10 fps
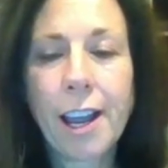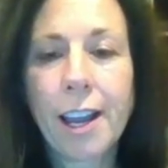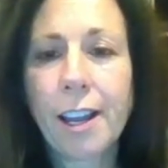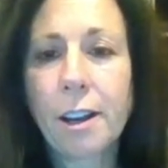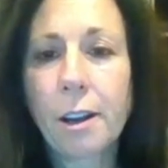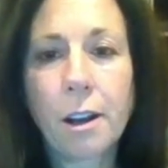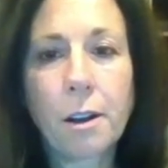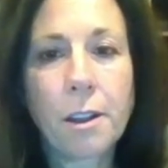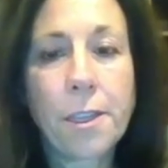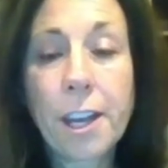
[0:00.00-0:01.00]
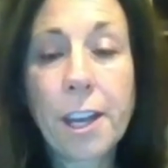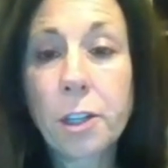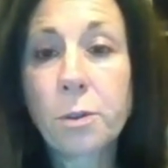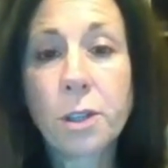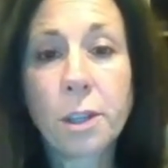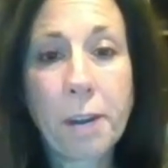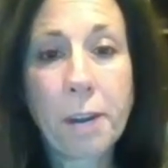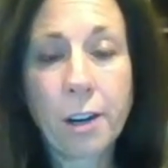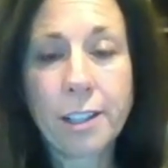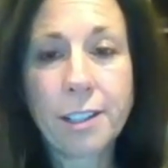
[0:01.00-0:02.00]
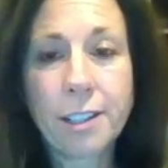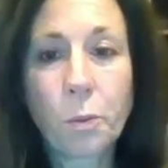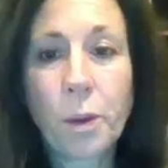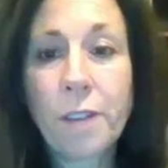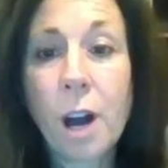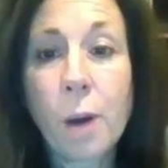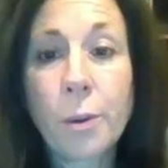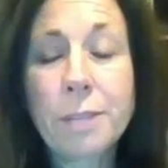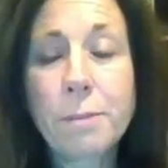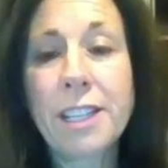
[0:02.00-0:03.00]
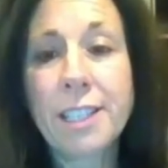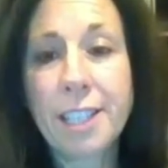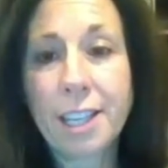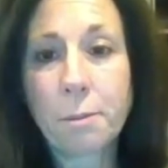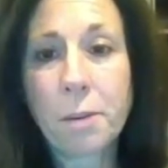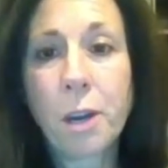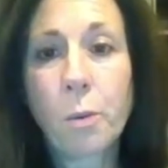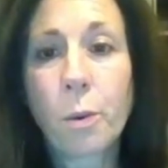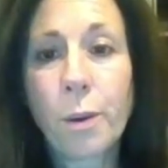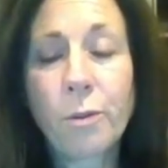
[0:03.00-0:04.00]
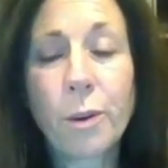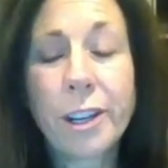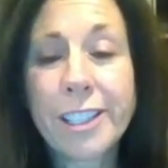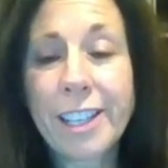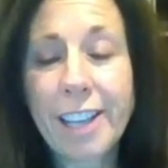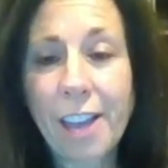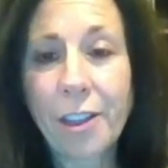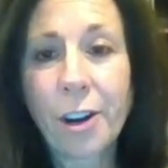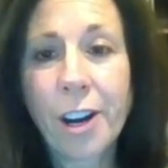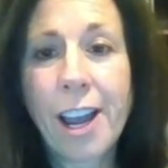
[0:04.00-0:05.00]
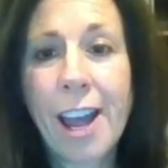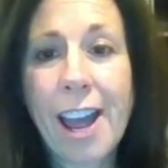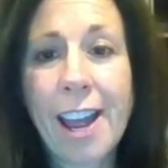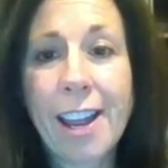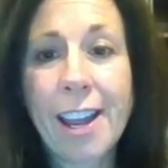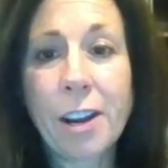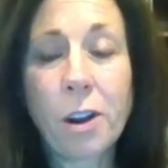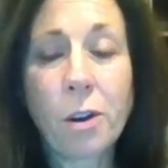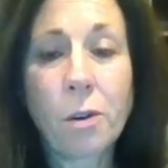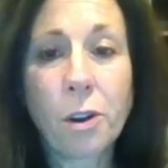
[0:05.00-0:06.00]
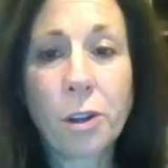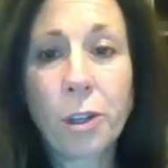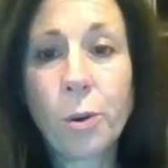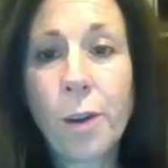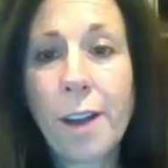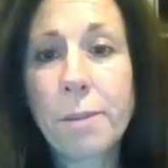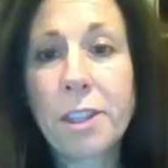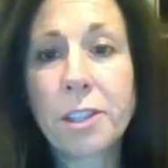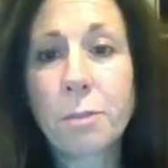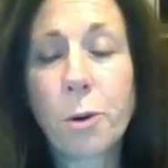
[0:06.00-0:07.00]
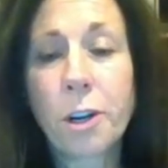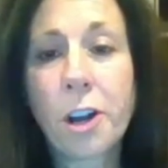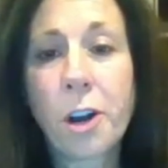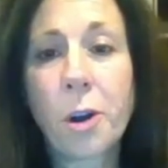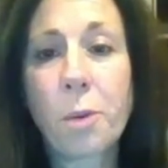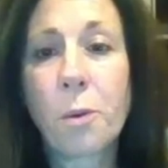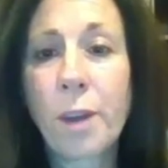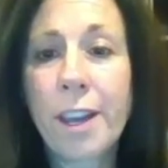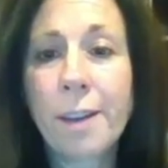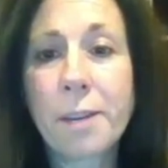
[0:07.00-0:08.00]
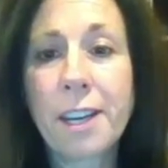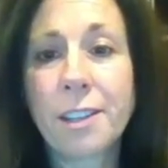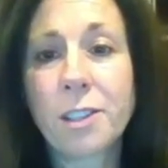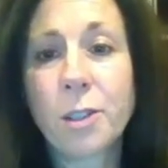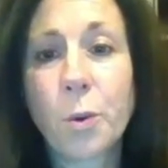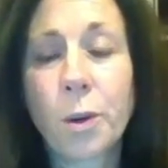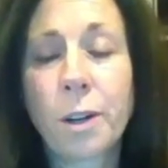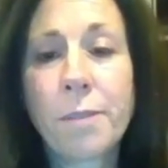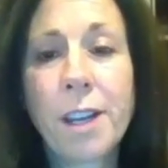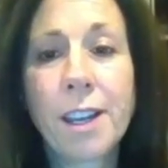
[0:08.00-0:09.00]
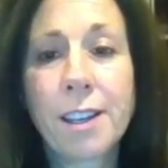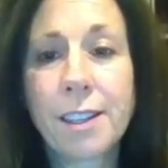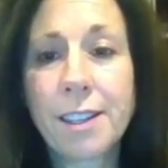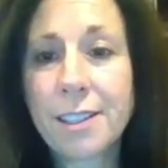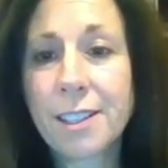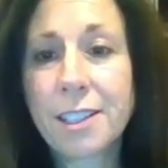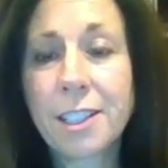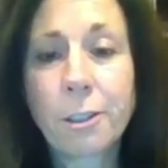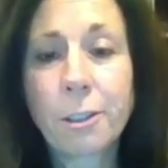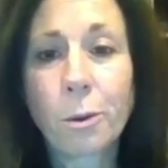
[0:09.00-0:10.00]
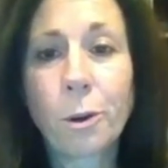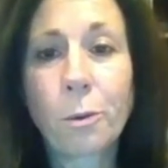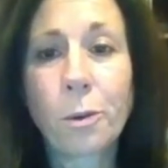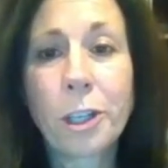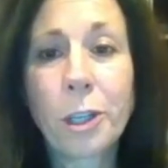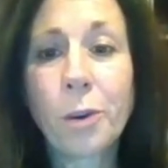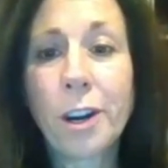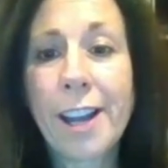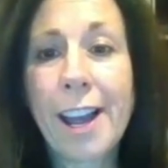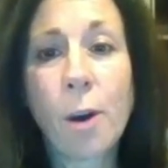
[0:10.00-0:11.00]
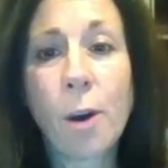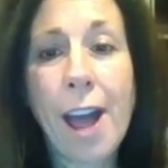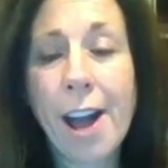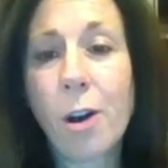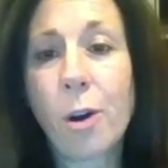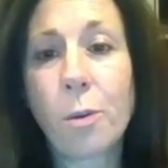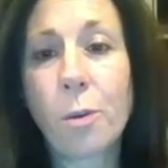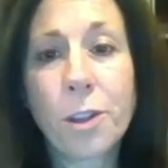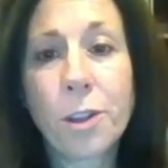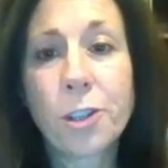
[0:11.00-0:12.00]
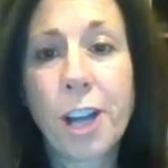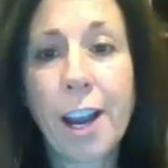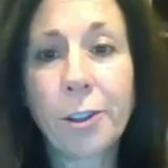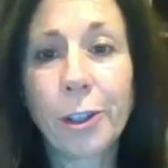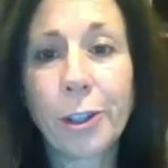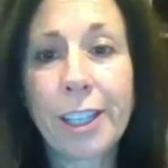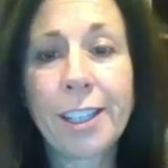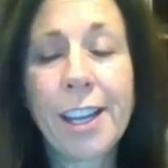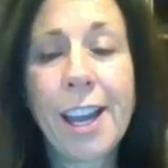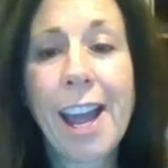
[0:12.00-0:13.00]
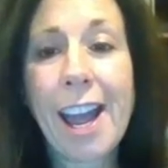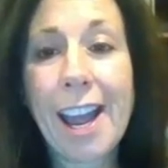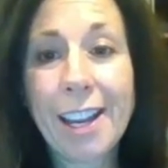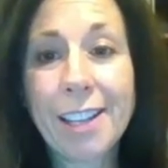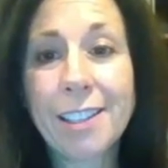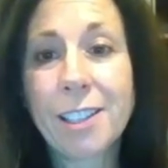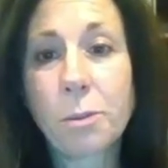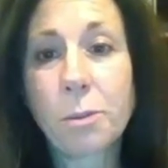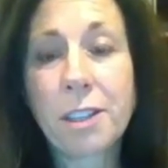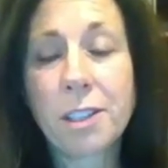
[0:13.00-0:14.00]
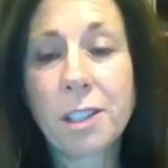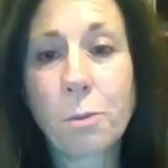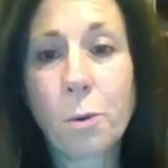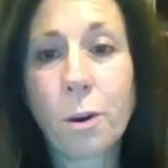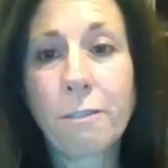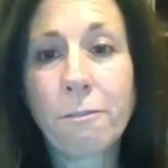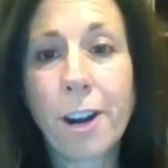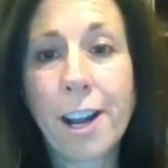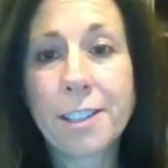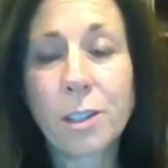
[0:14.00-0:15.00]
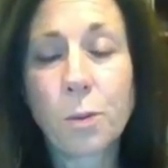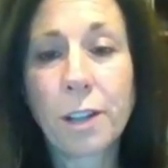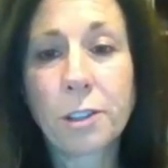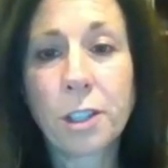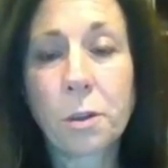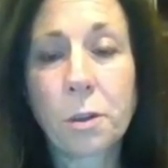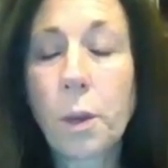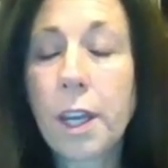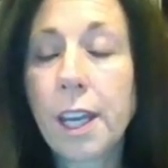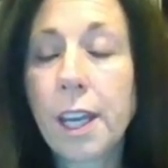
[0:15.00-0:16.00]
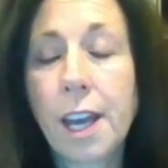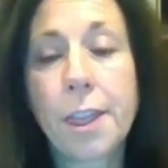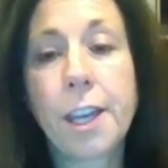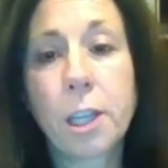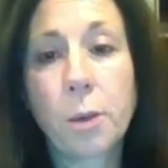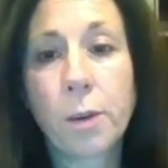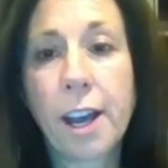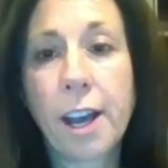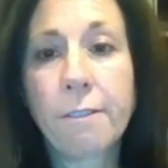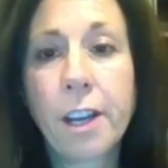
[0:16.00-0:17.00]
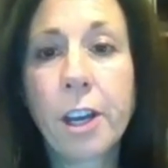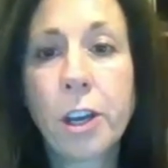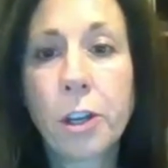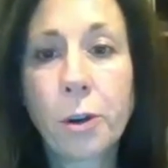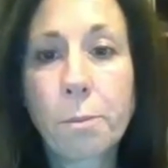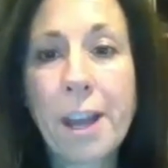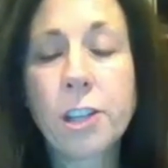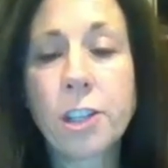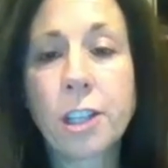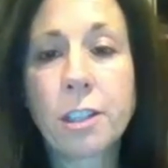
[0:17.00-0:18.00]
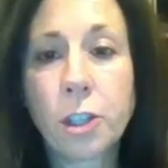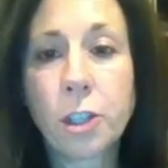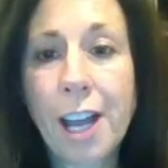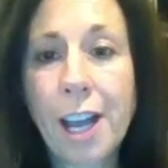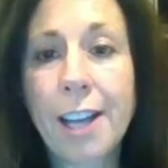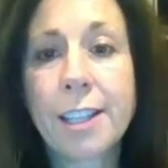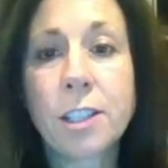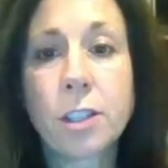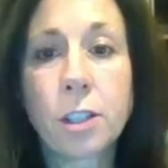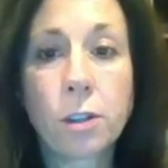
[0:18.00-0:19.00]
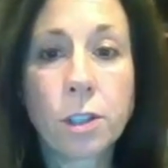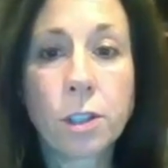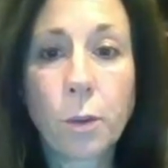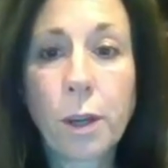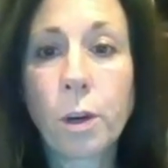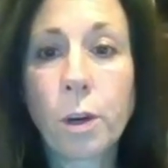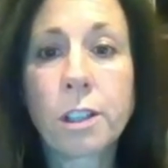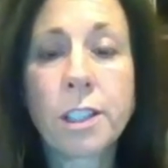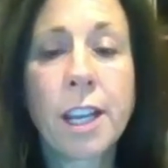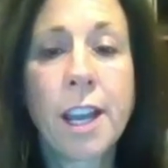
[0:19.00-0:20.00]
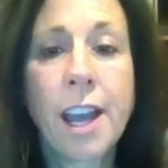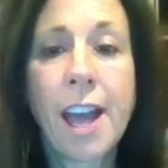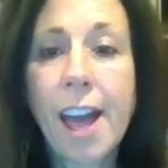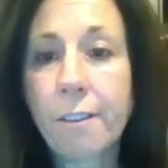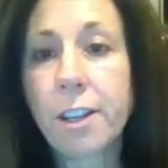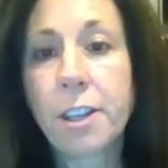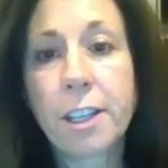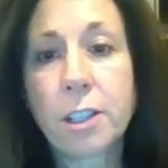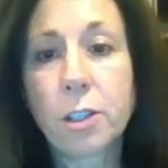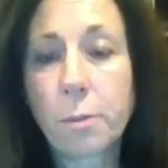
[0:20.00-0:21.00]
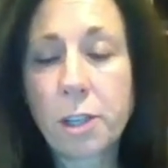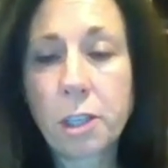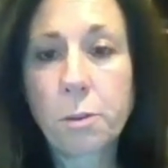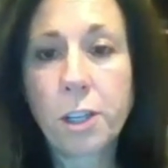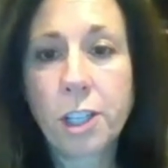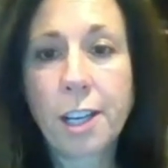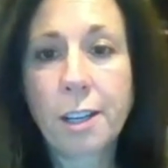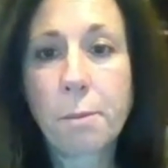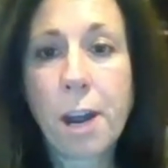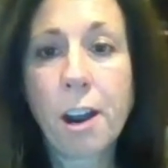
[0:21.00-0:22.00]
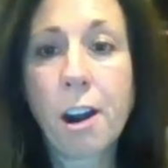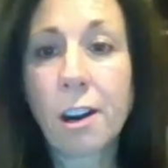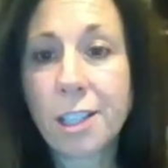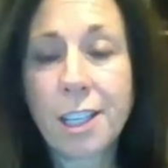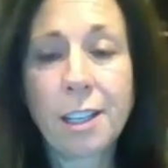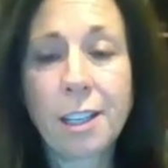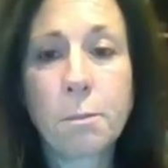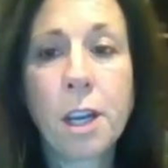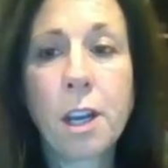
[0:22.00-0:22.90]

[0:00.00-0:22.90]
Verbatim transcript: And thank you to the parents. We've always been a team where we work together and you have been the support at home. We have been at school. This is a different role where you are now at home with your child learning and still being a support for us as well too. We cannot thank you enough. Your patience, your kindness, your sweet words, everything is so much appreciated by our team.